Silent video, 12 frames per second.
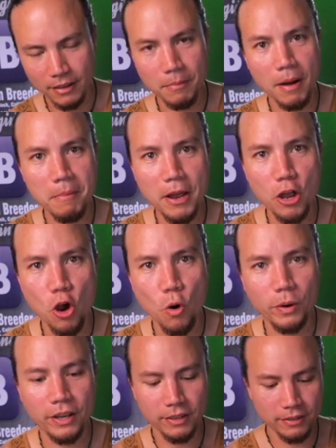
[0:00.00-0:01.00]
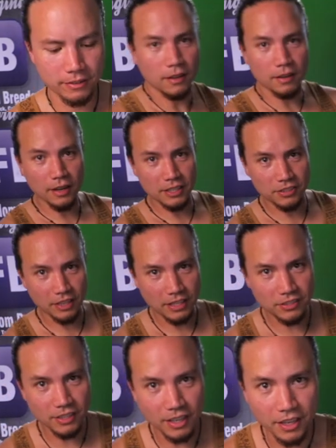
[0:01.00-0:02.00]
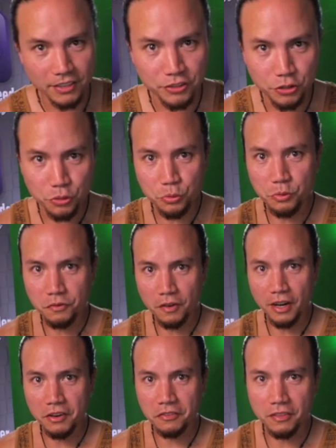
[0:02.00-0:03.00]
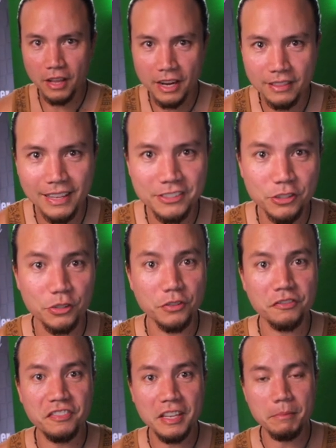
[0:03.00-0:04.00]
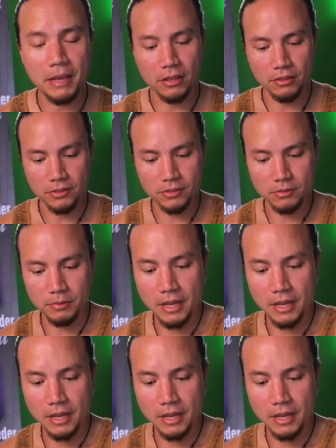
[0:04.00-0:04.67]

I'm on my own. All right, so that's uh, two Firefly Lesser females.